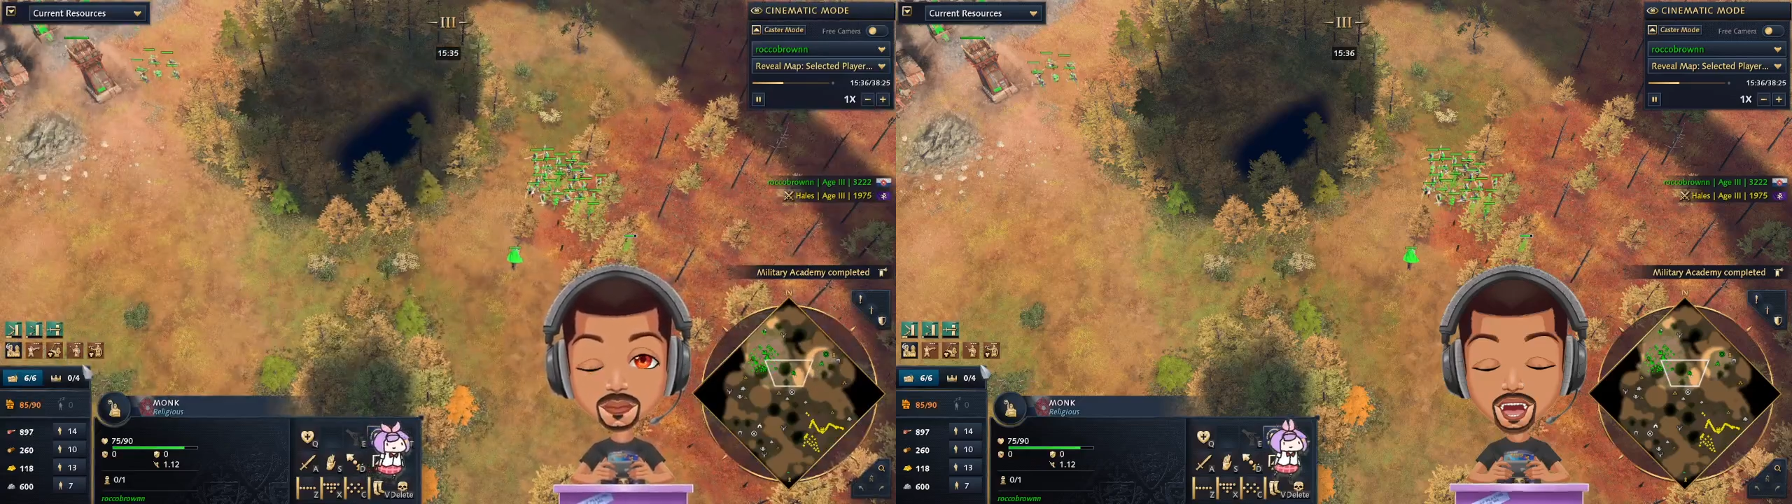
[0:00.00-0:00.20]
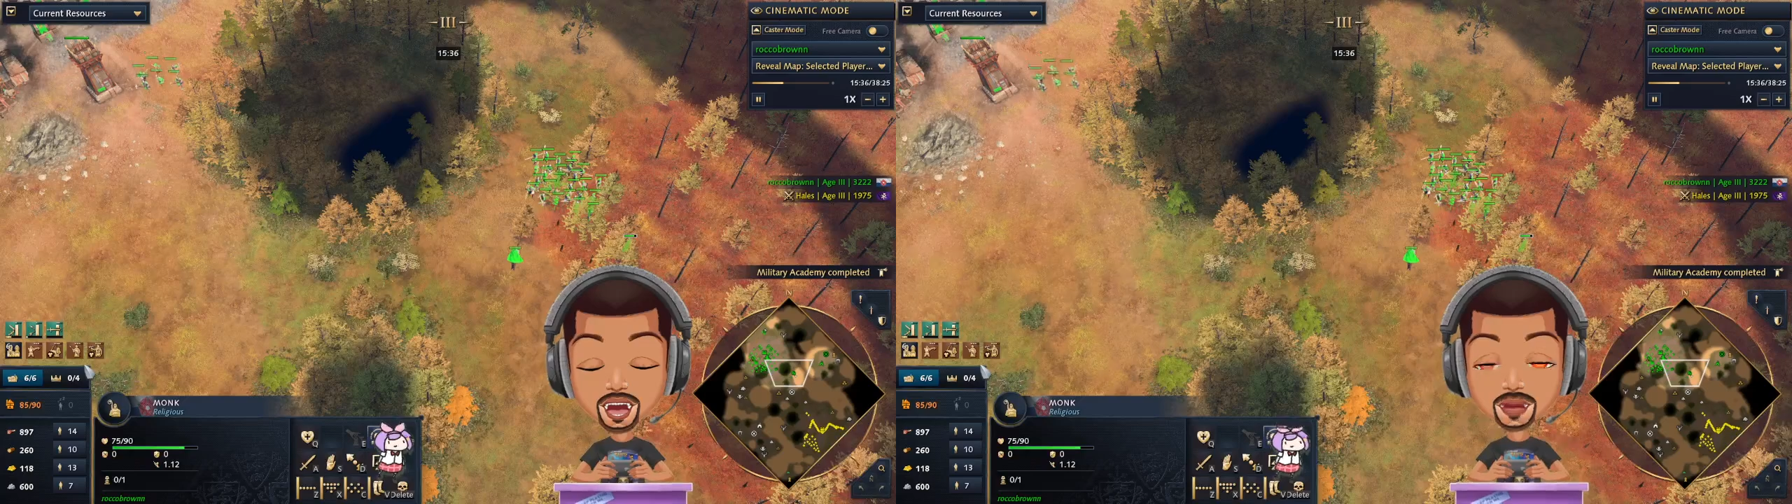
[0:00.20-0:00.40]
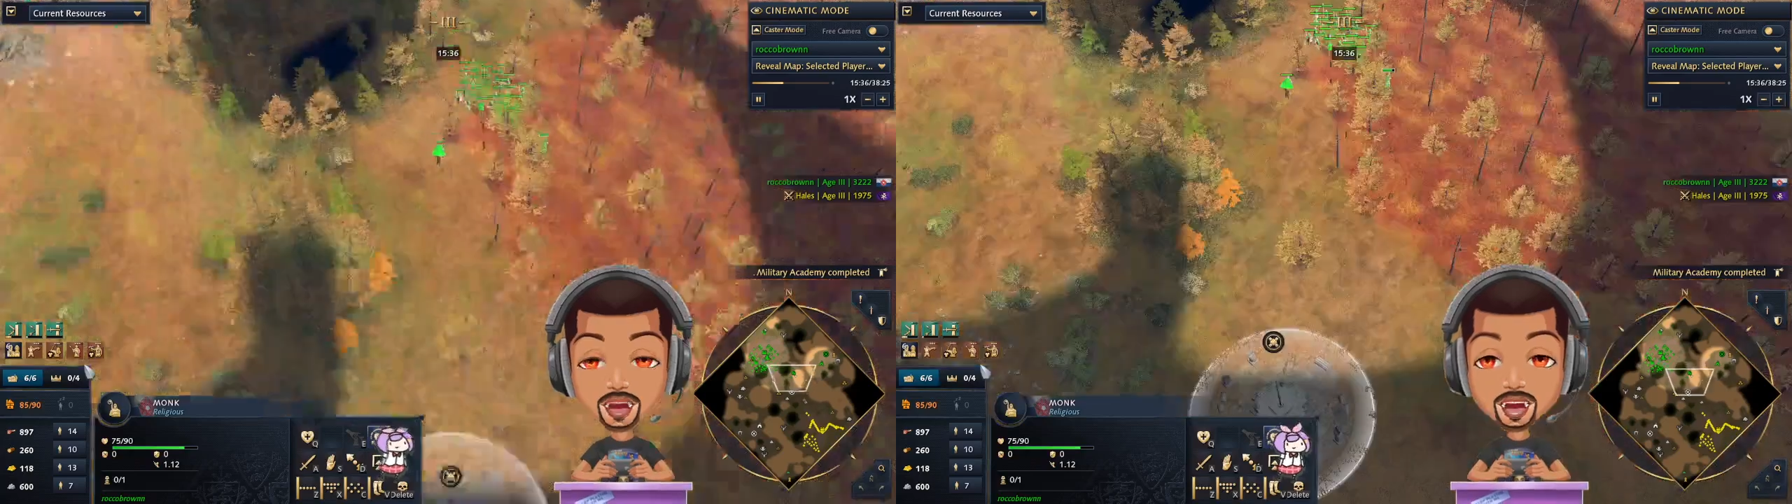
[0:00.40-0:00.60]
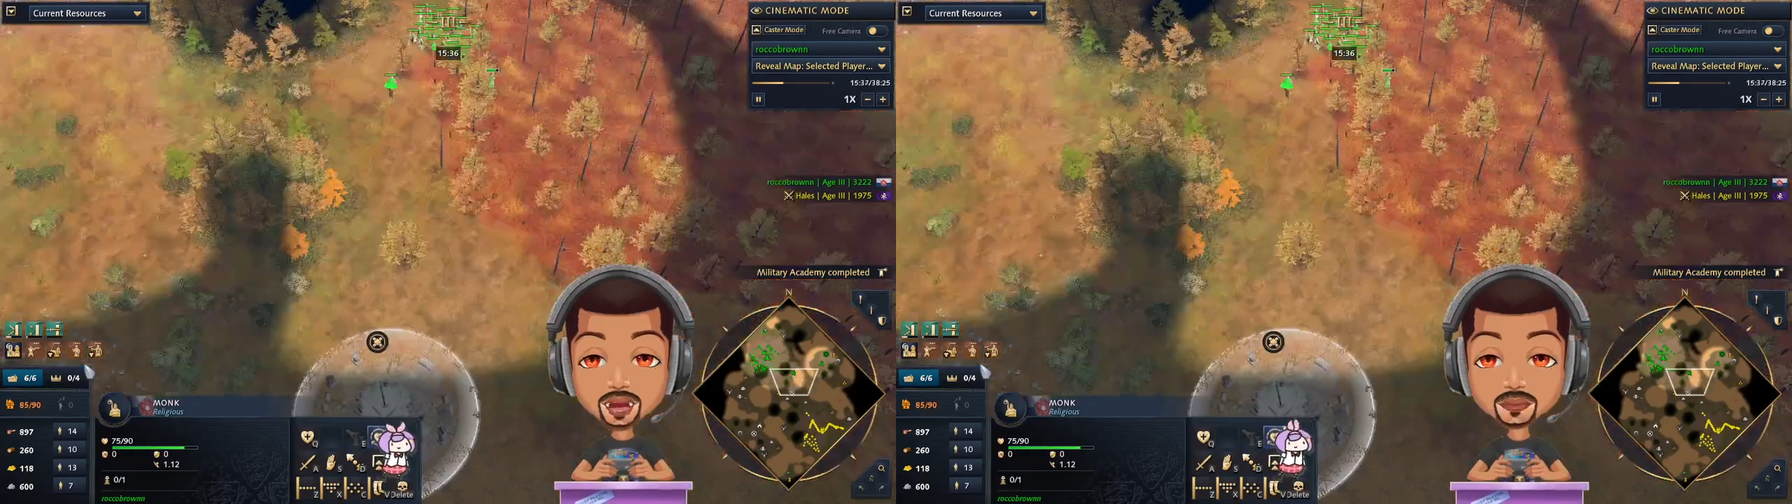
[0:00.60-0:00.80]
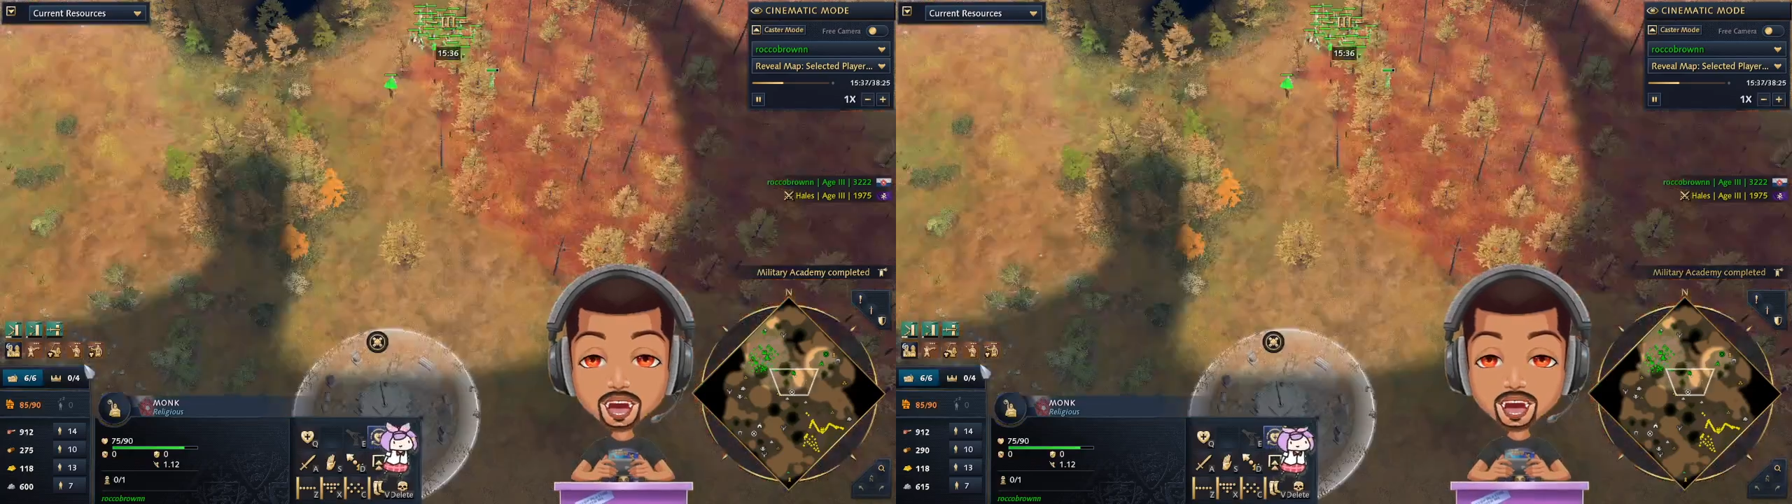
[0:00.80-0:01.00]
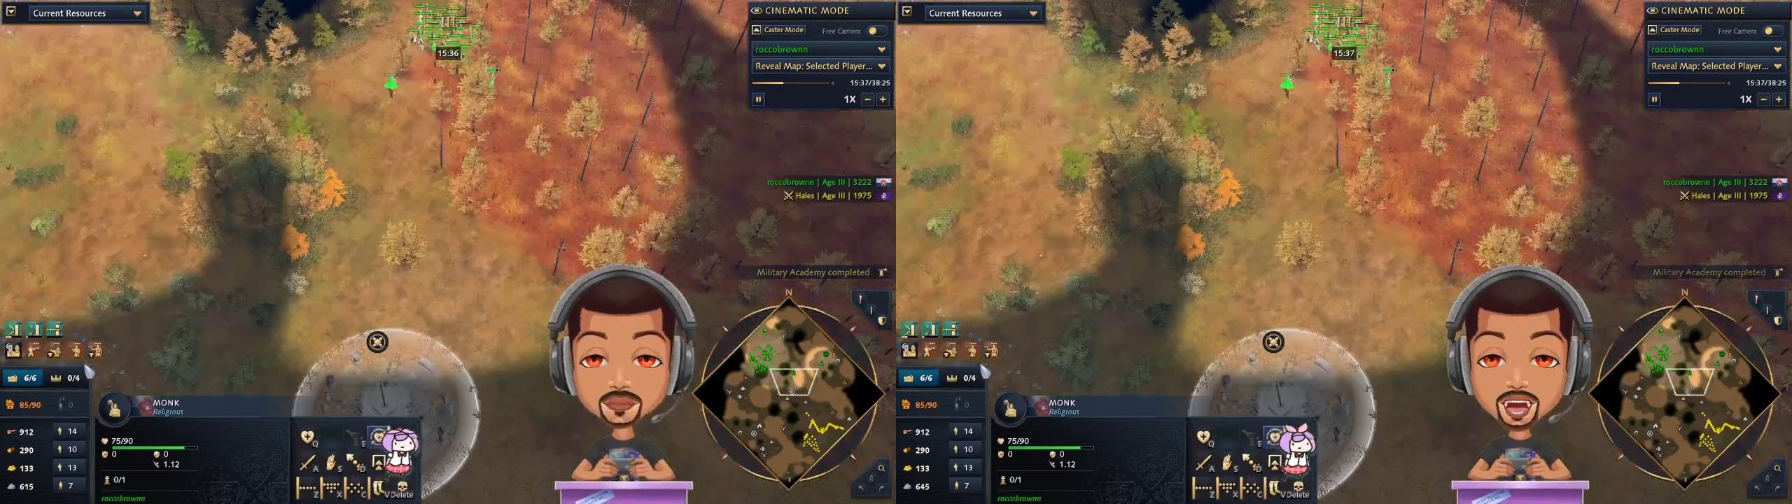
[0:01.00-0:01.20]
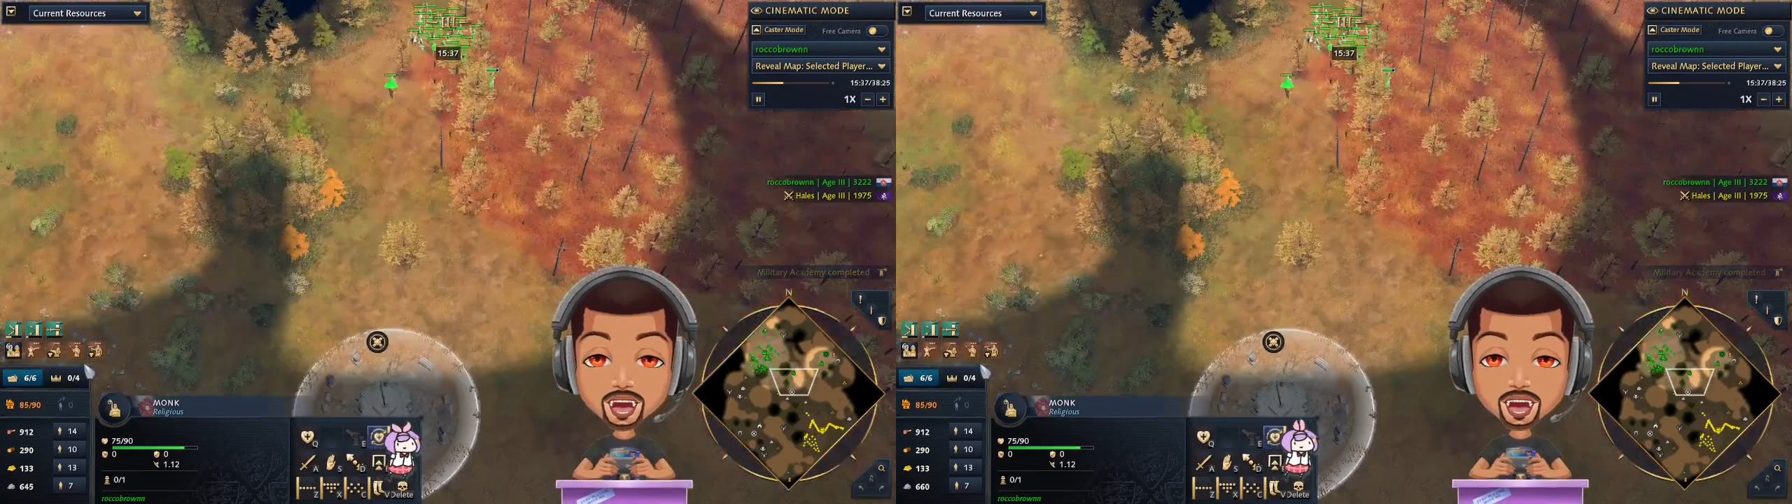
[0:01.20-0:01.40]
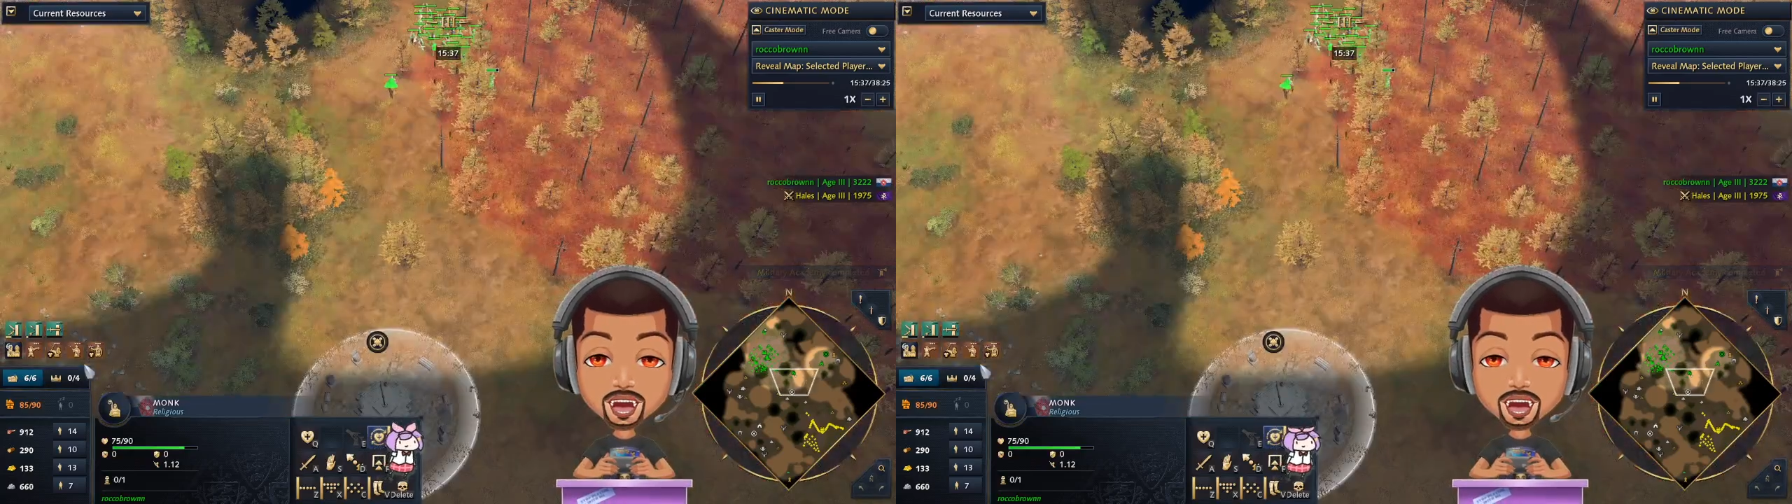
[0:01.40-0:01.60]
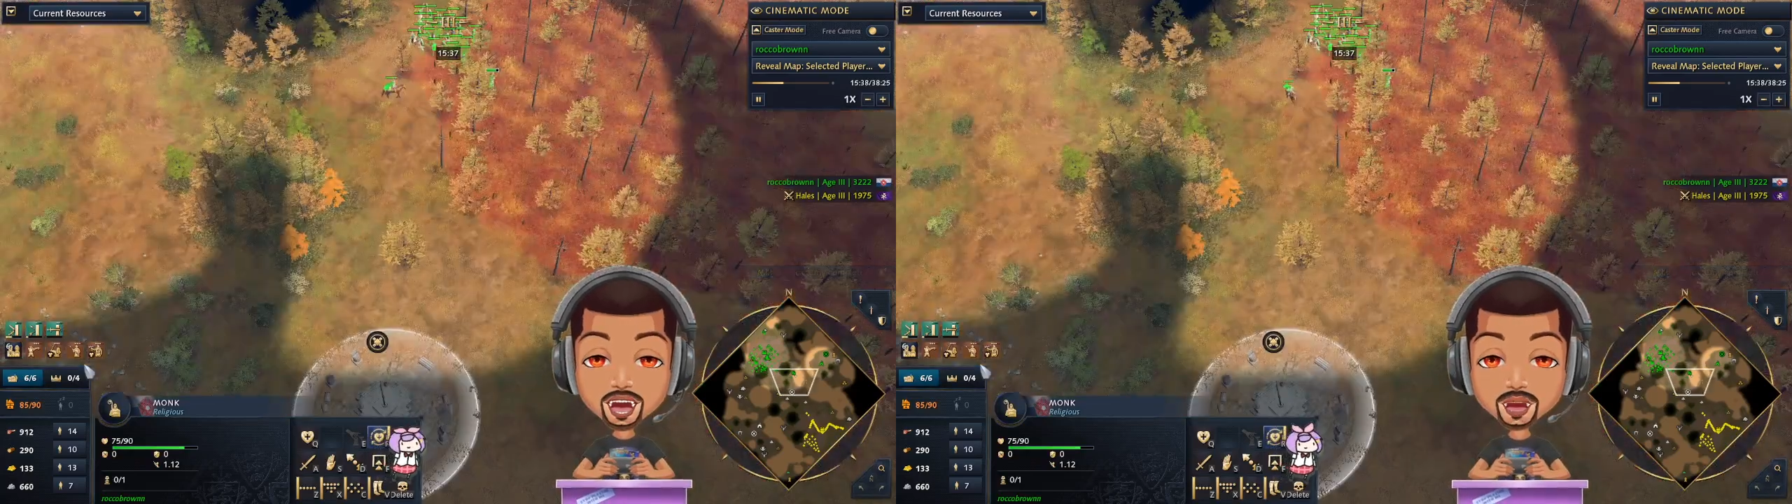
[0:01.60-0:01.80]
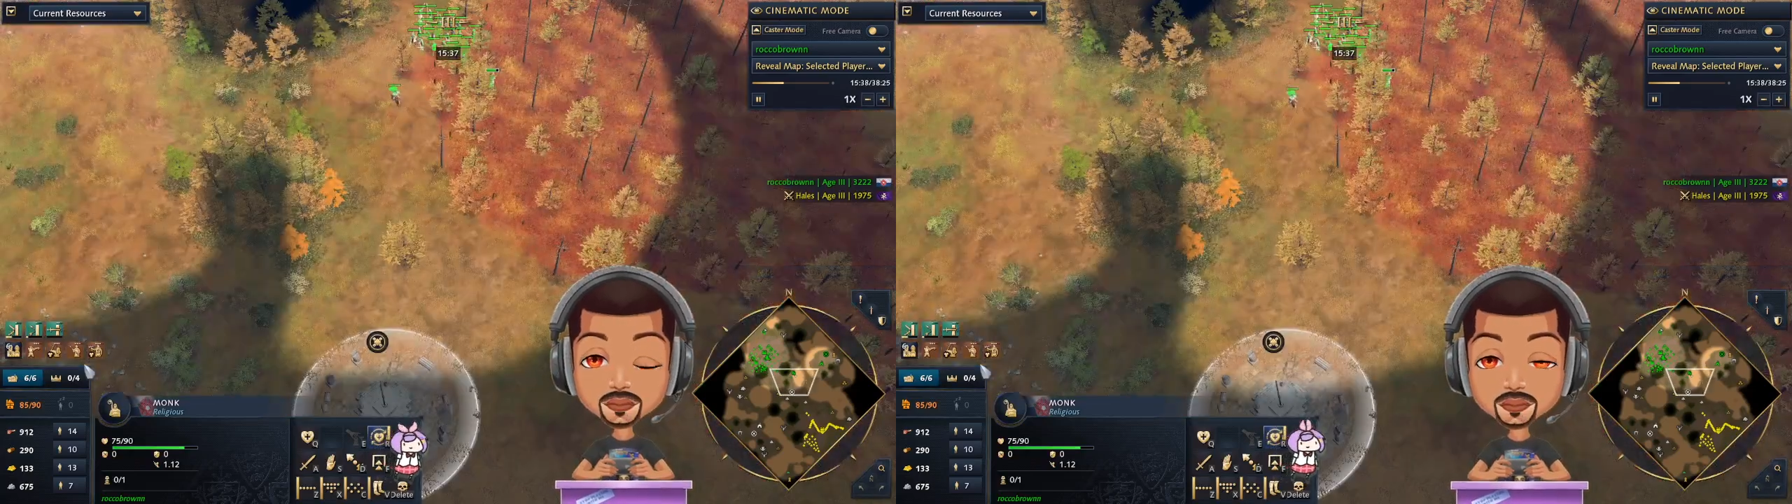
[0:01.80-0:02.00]
So upgrade wise, we're not doing
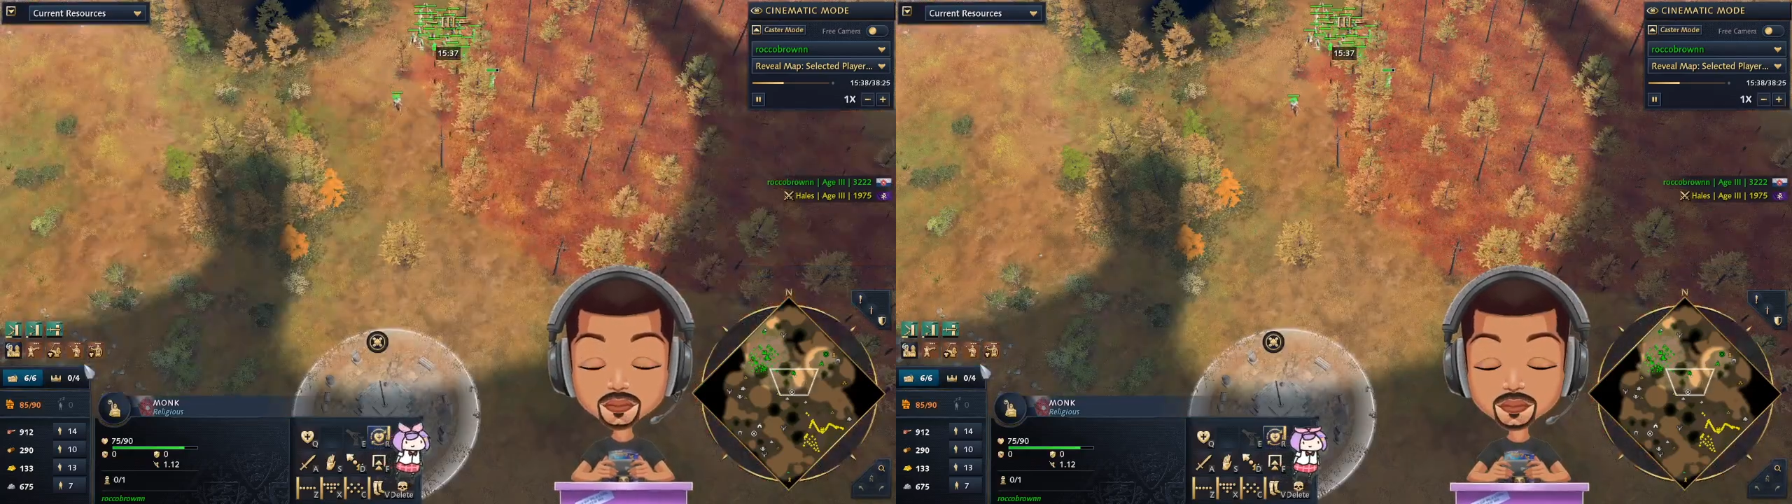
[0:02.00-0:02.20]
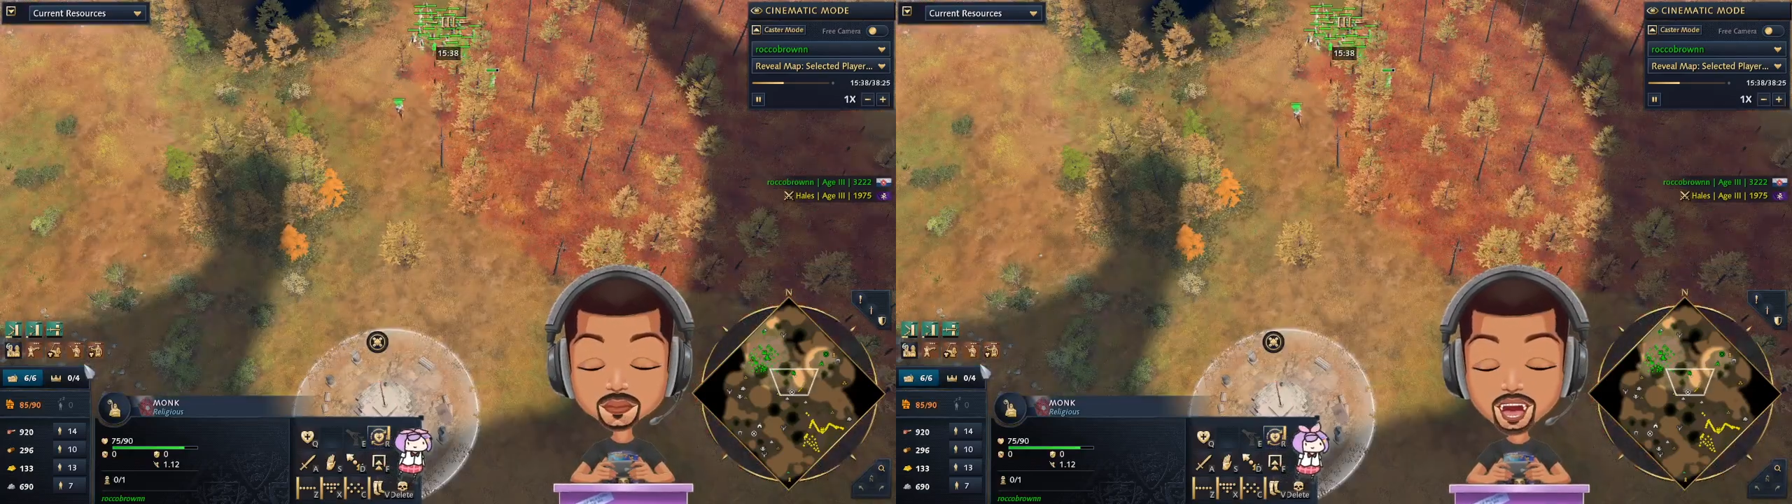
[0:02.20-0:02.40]
too bad.